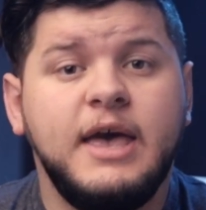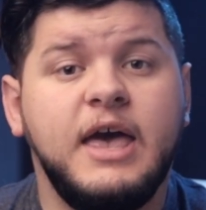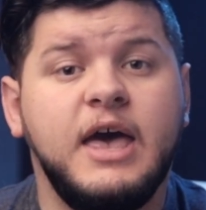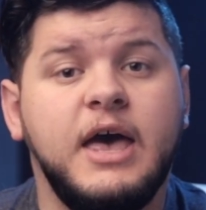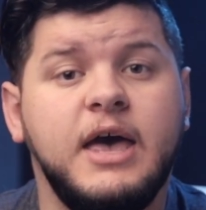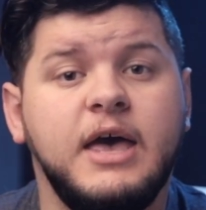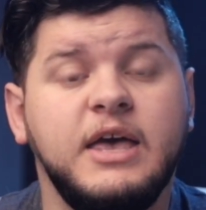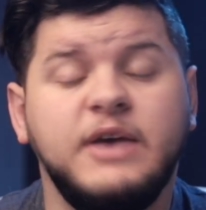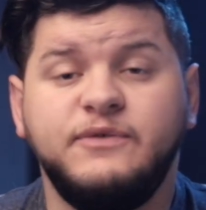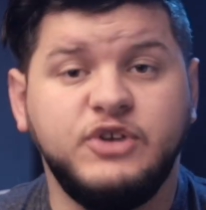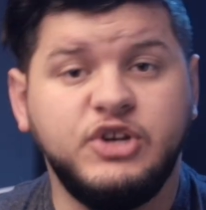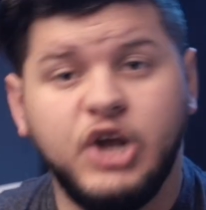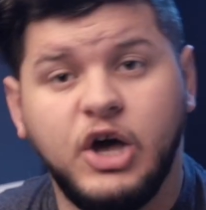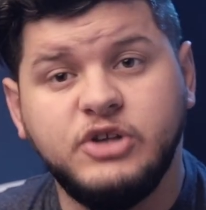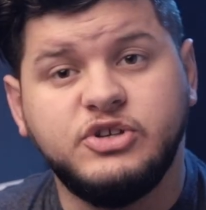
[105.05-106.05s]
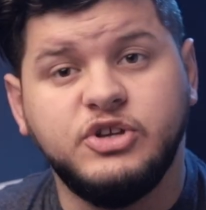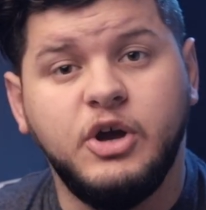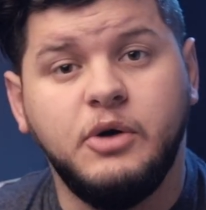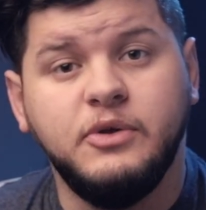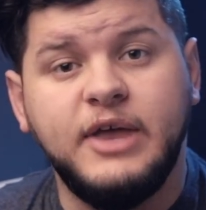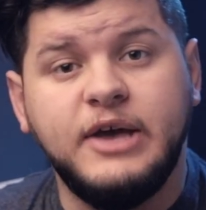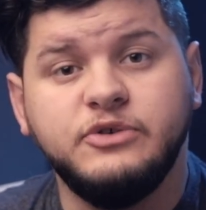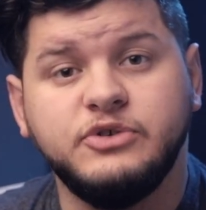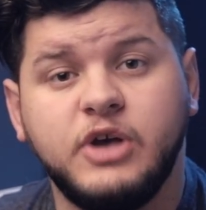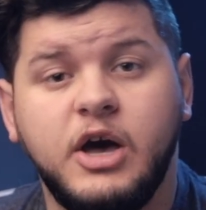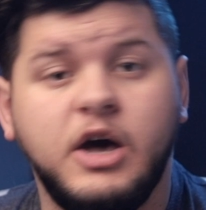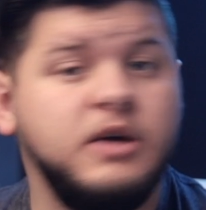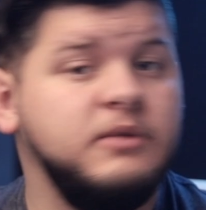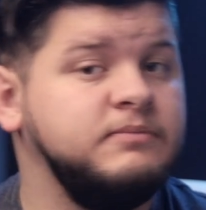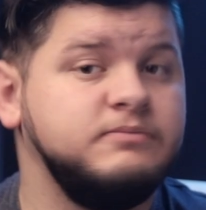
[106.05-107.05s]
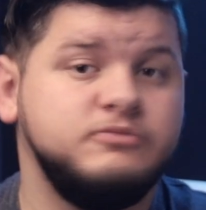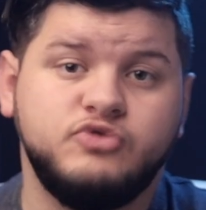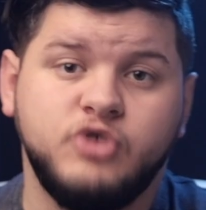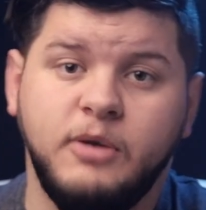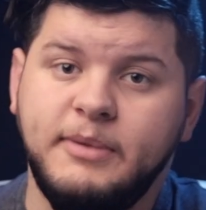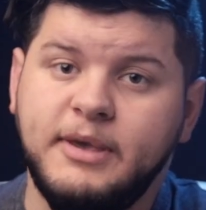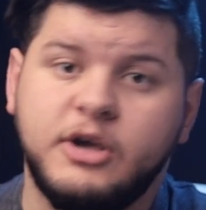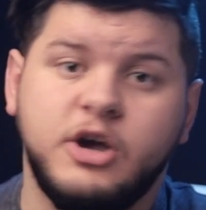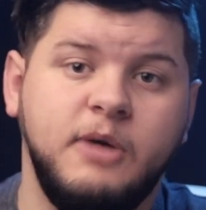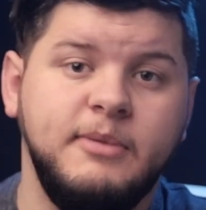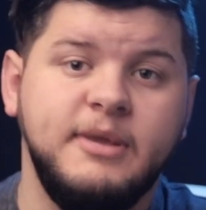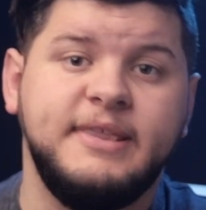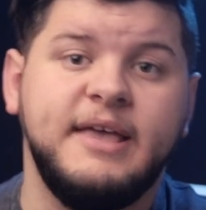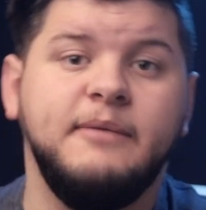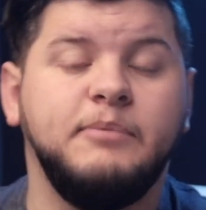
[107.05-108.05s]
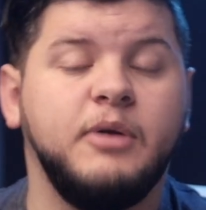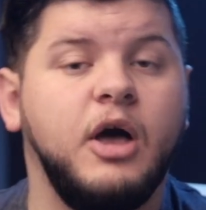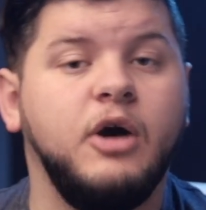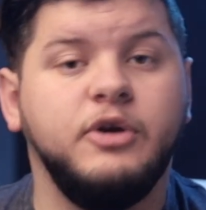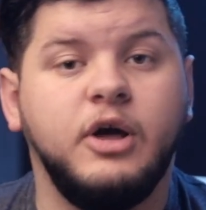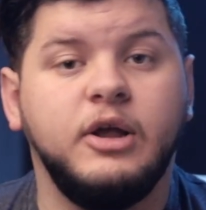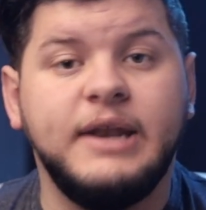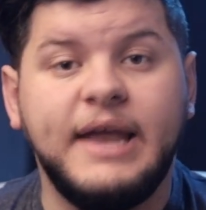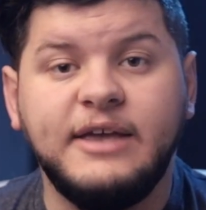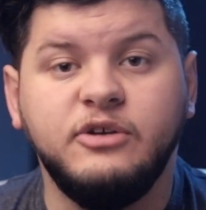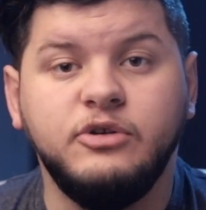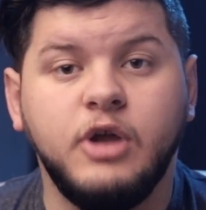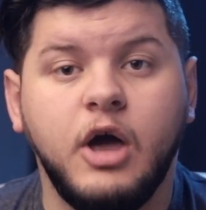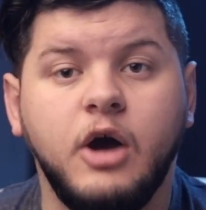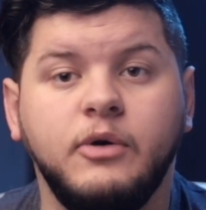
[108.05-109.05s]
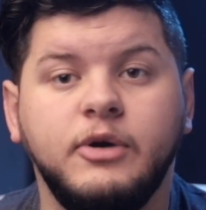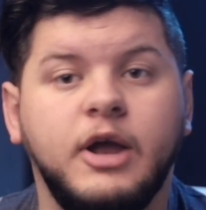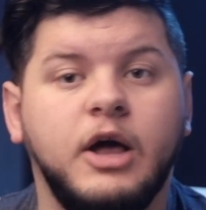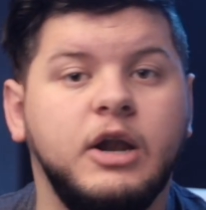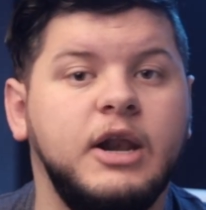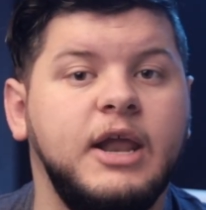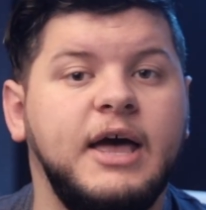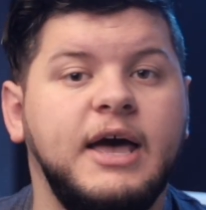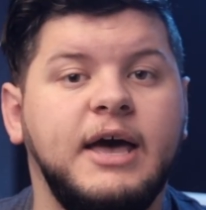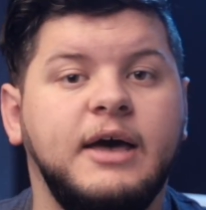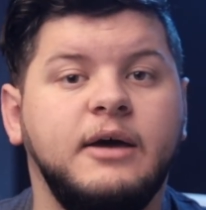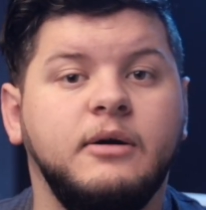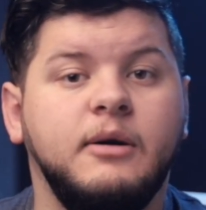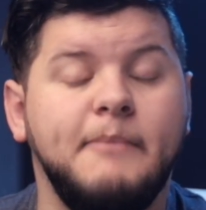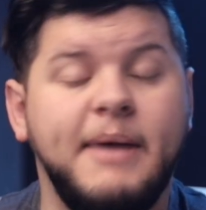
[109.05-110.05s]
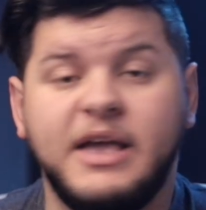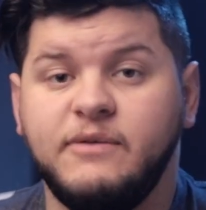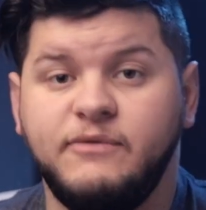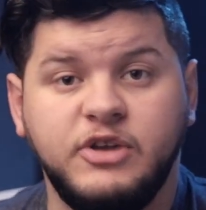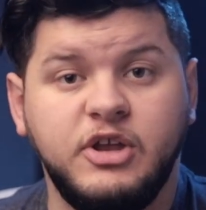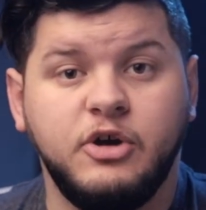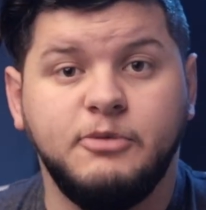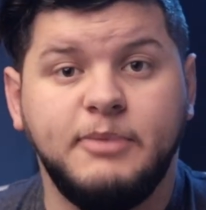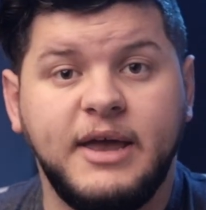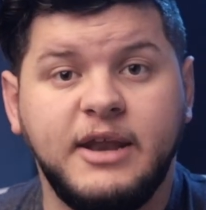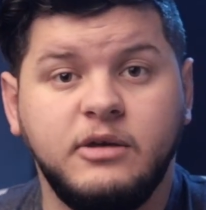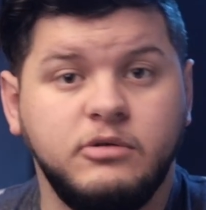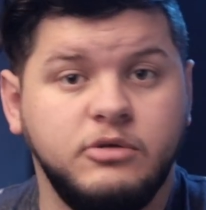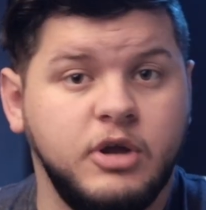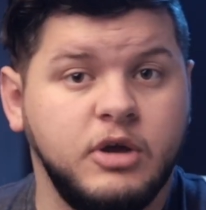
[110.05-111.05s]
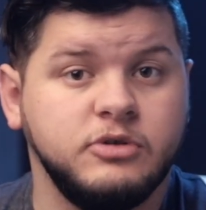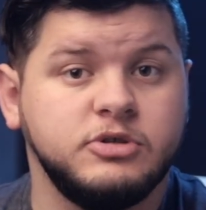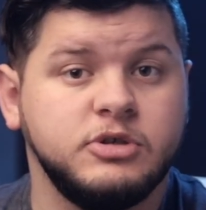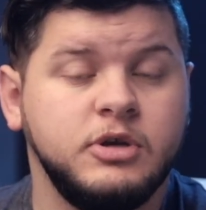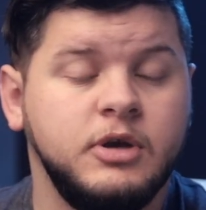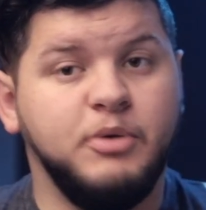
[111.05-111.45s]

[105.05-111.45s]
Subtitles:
If you'd like to know what those are, drop me a comment down below and I'll let you know, and I'll make a video about it, who knows.